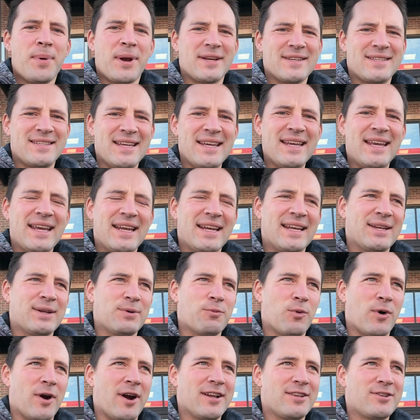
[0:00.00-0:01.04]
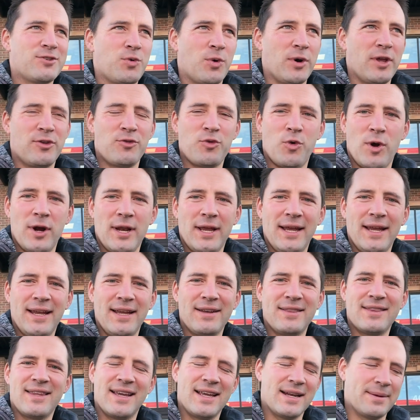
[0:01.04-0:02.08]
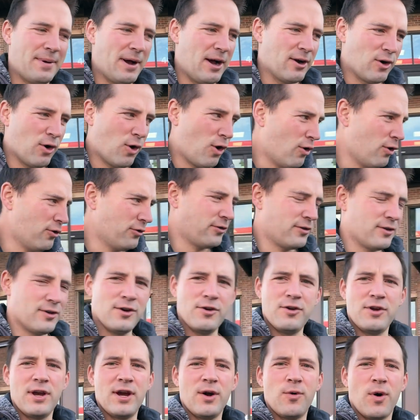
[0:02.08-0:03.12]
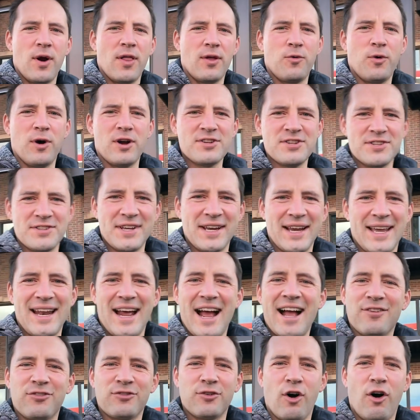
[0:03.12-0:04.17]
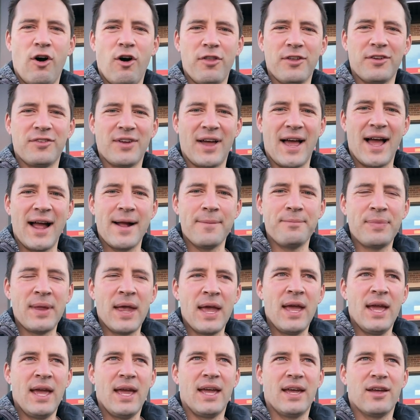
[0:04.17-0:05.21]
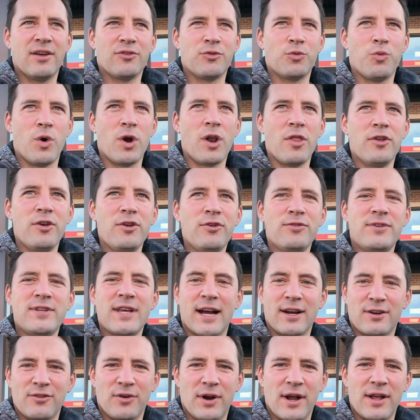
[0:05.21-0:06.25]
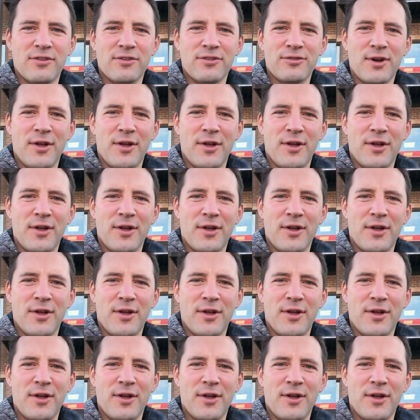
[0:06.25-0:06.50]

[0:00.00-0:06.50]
But I was thinking, where it's 2020, thinking about goals, the new year, one of the questions I get asked all the time is, what are the new tech trends?